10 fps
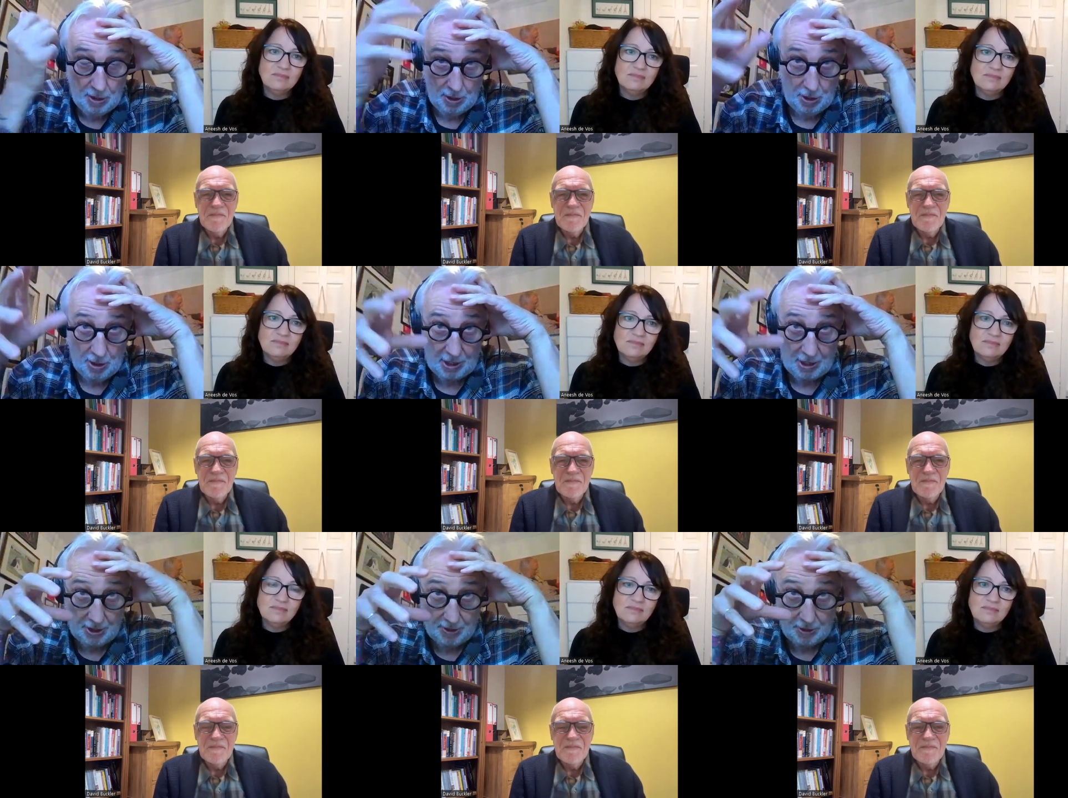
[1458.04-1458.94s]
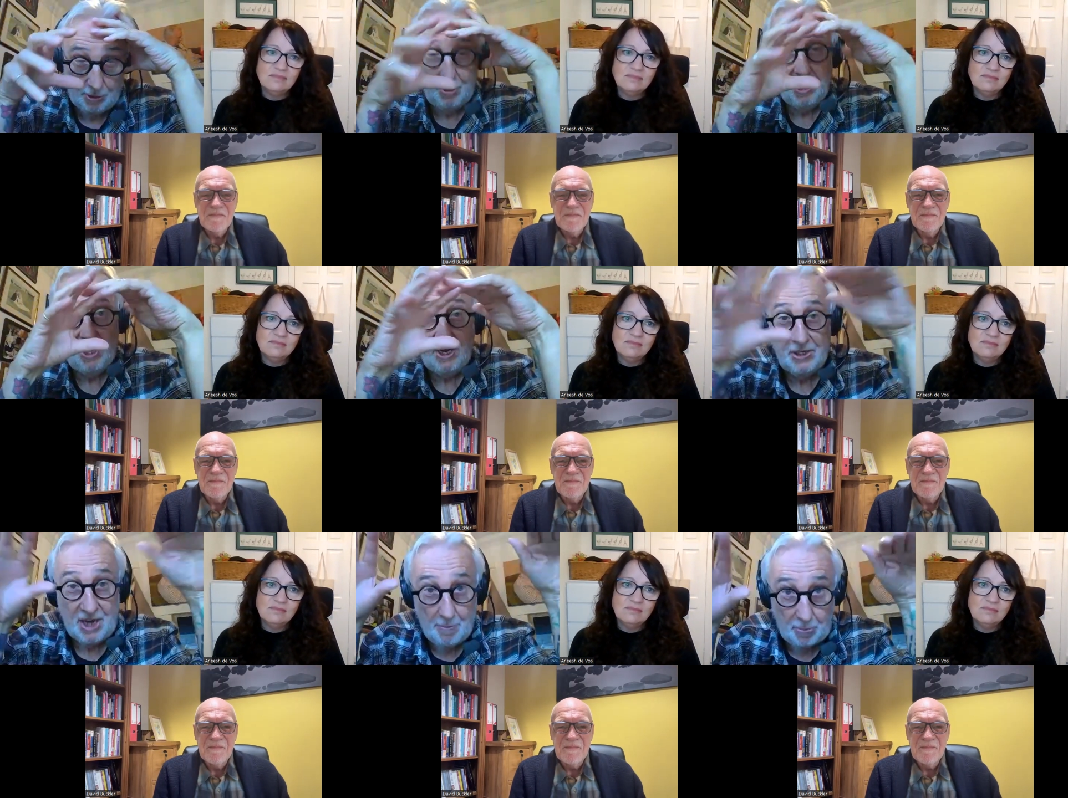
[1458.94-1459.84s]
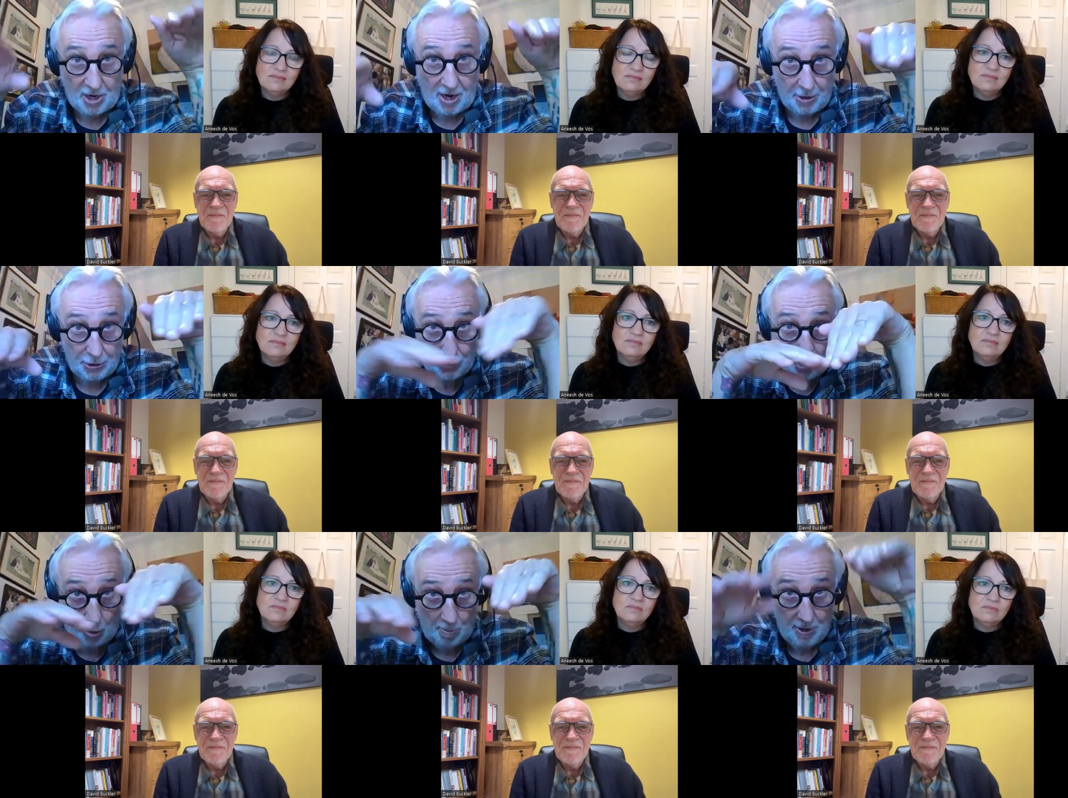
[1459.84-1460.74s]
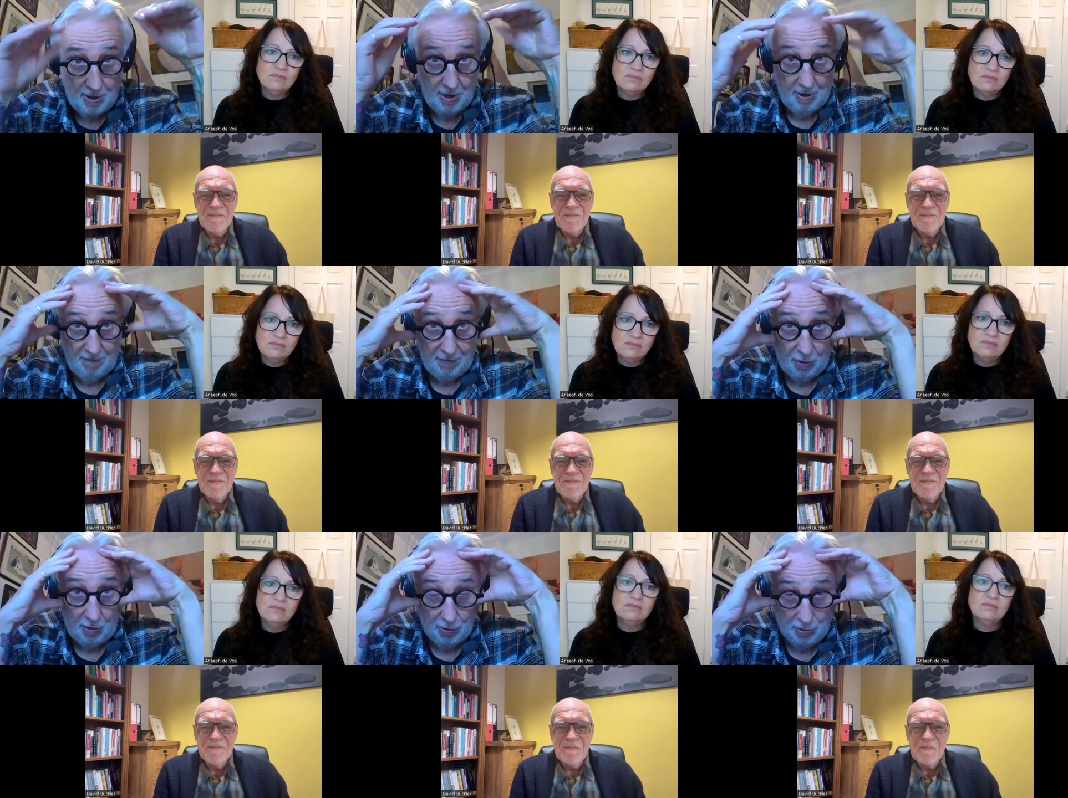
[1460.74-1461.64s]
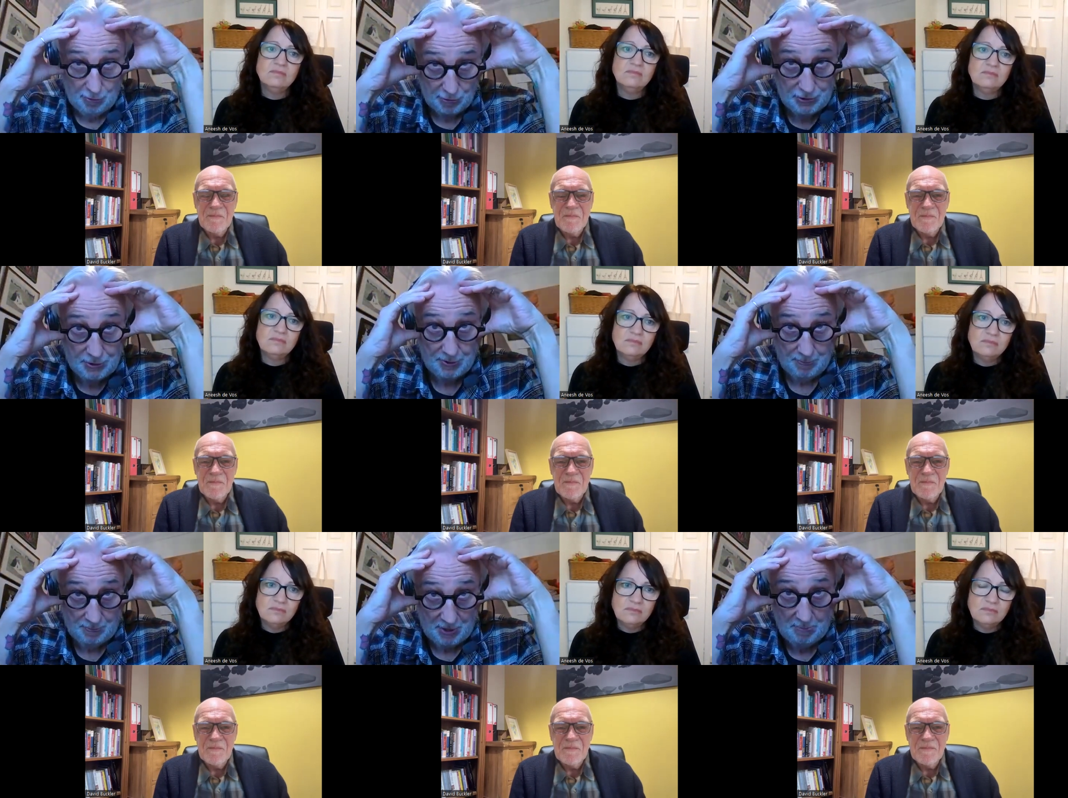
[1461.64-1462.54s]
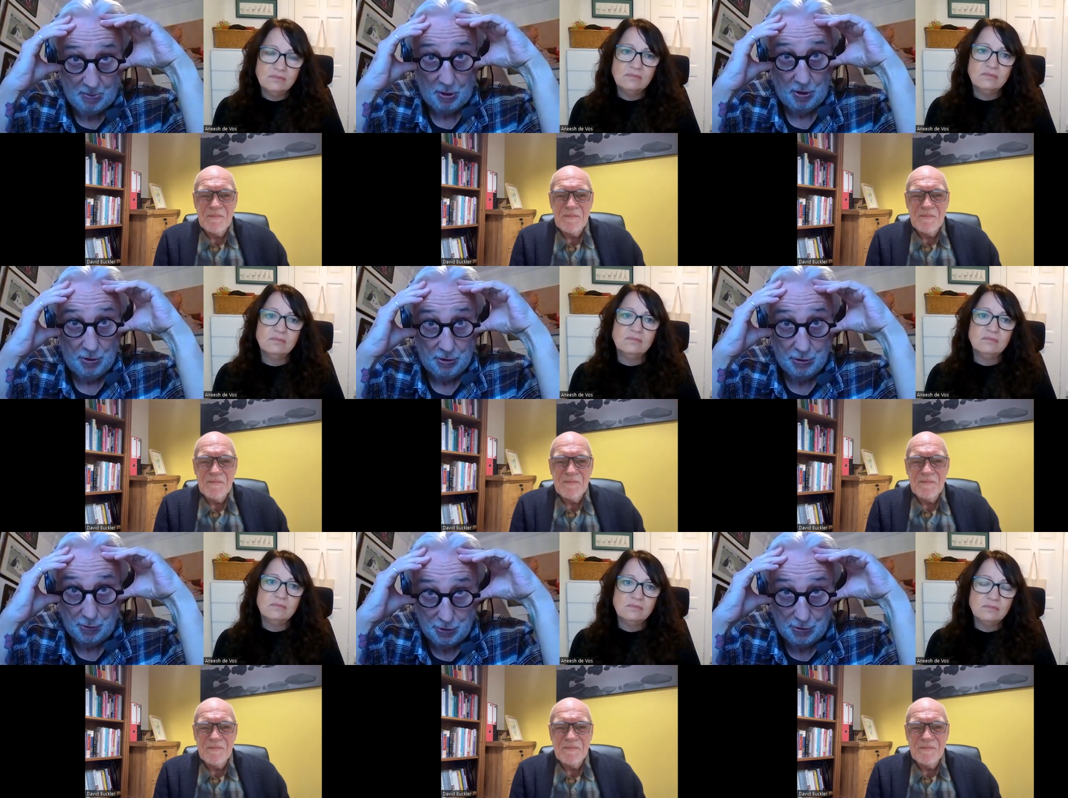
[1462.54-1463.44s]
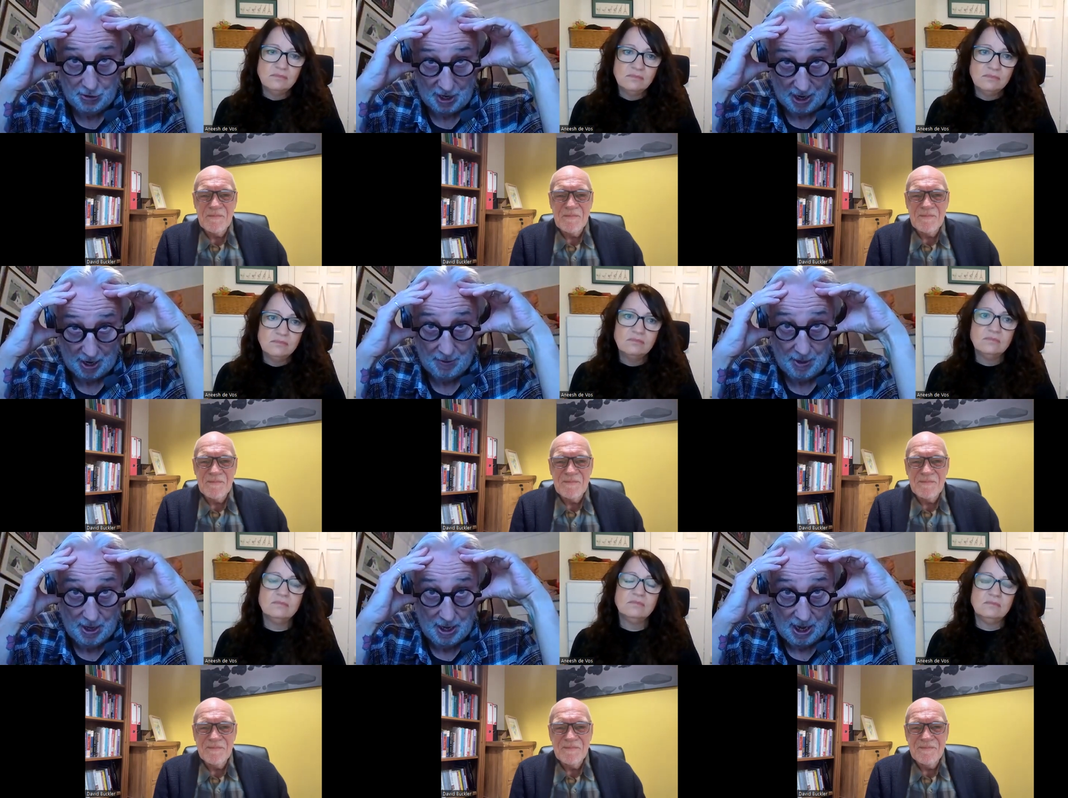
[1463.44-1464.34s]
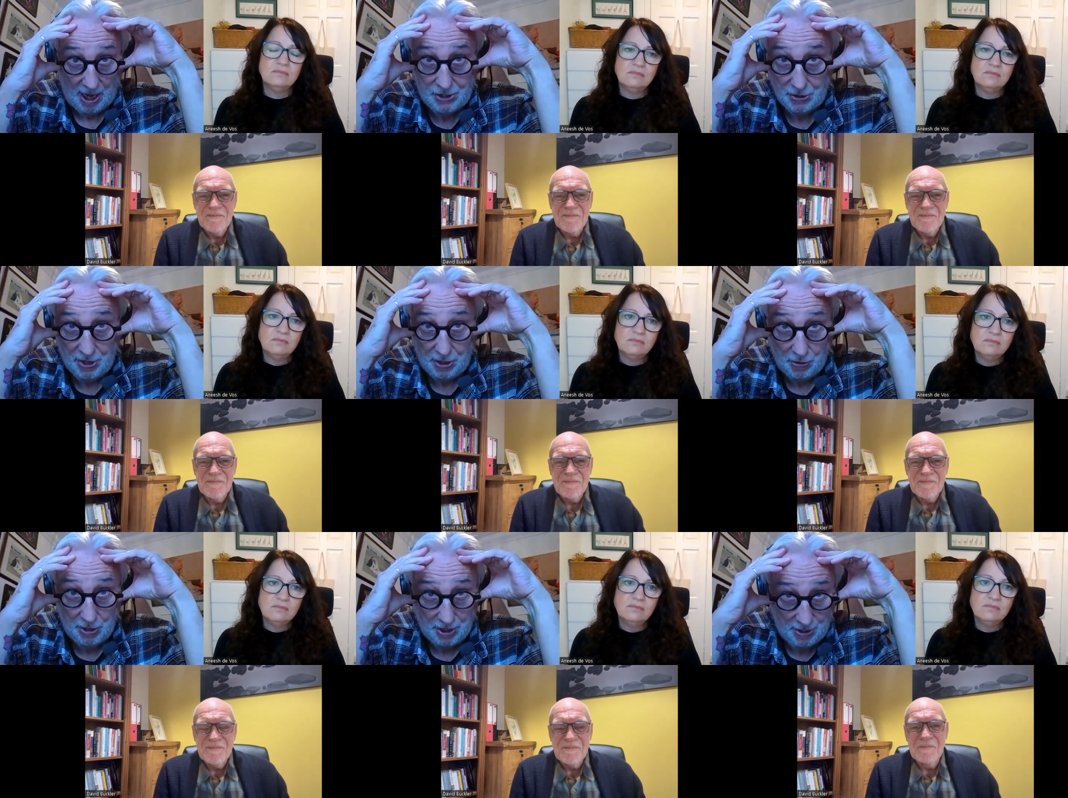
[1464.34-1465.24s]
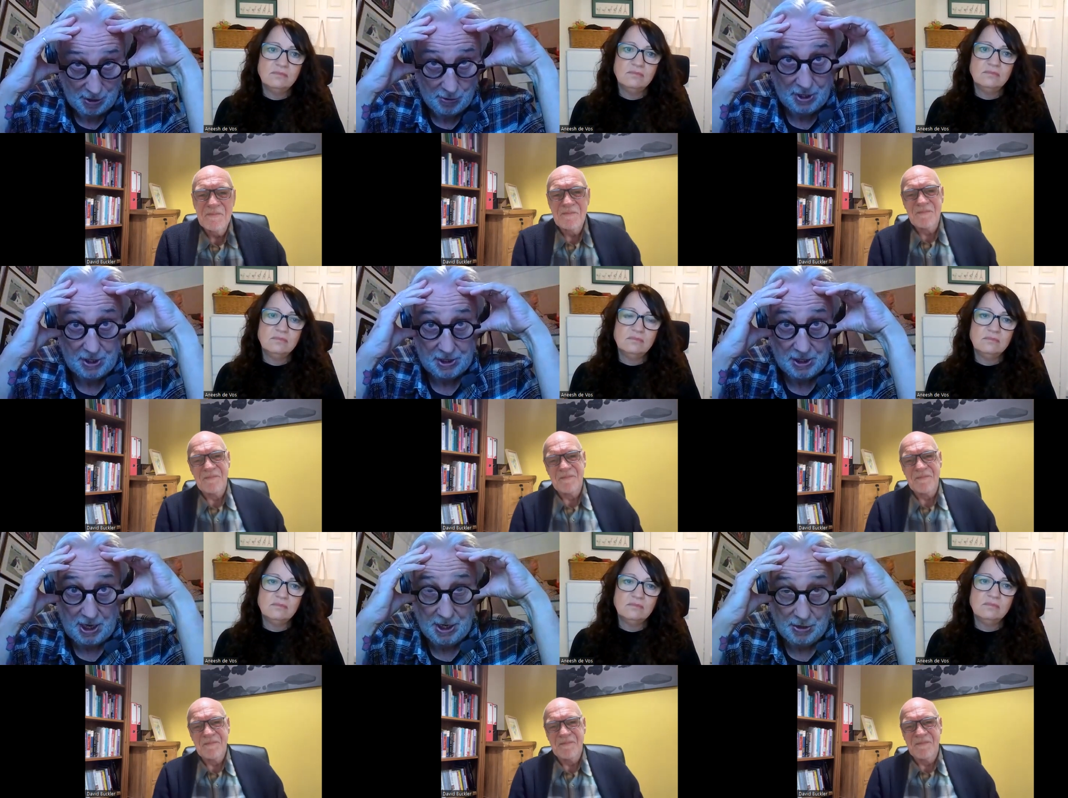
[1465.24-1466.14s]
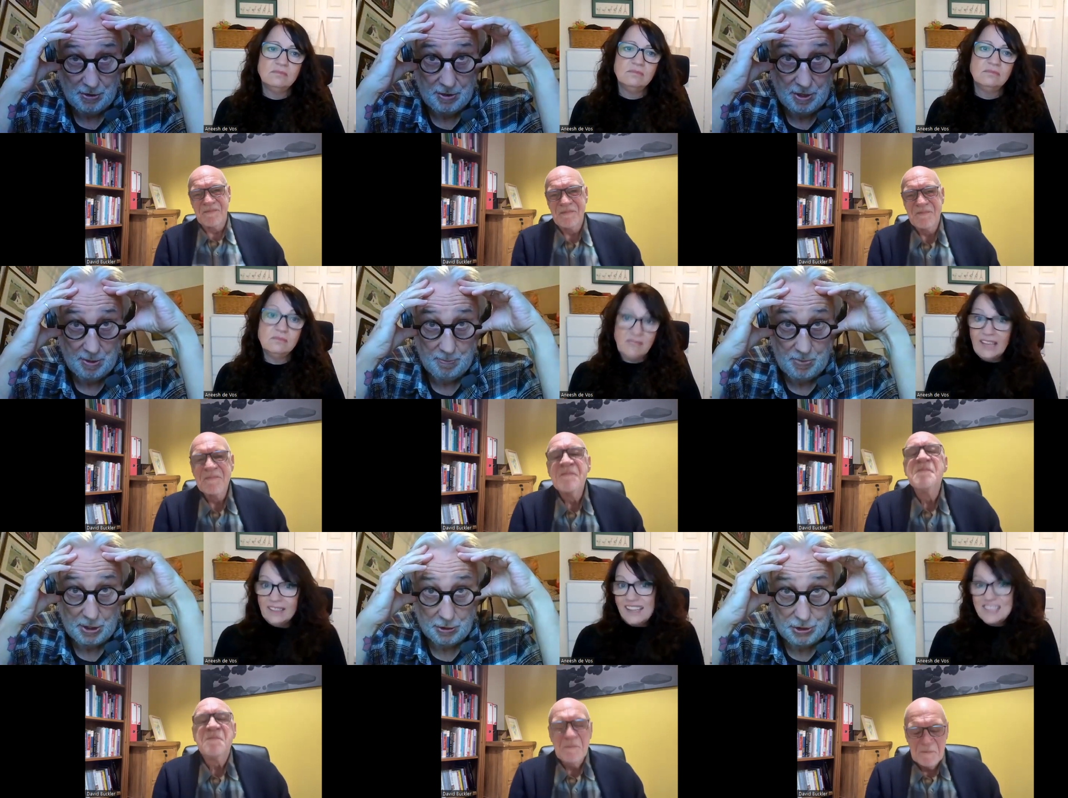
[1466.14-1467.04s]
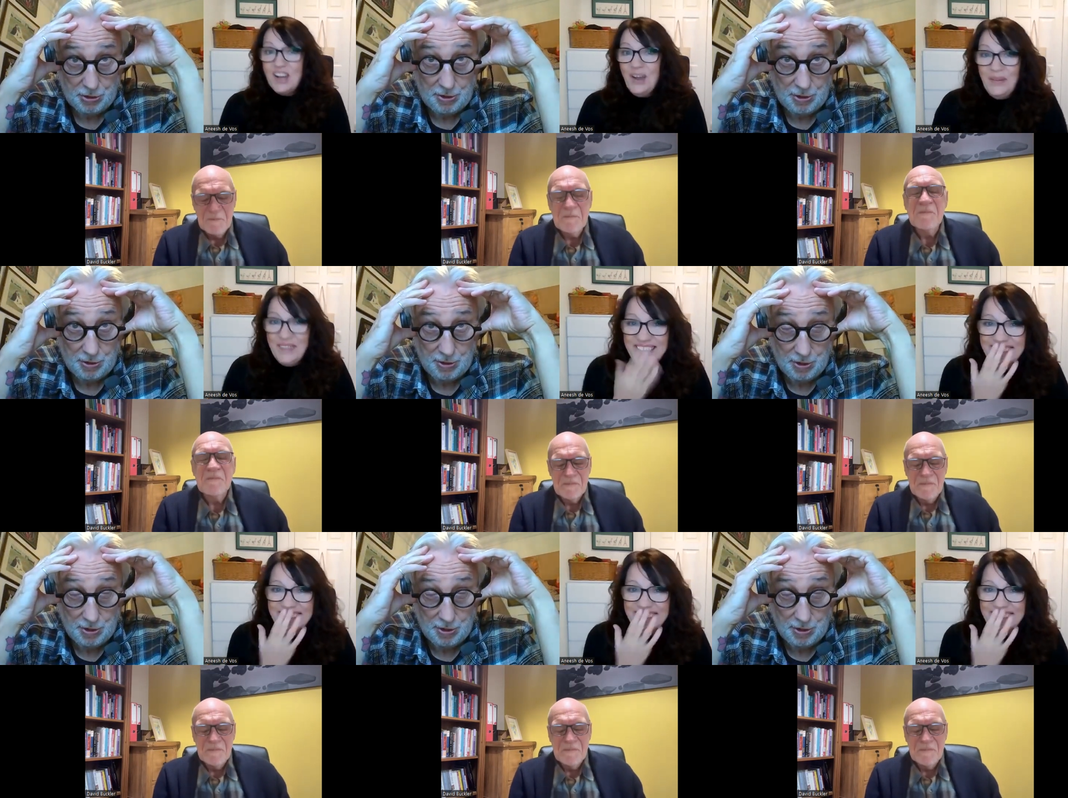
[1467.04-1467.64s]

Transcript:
Speaker 1: you're actually doing an exemplar job for all those people who don't do that and so they're mm-hmm. going to they're going to dislike you because you're, you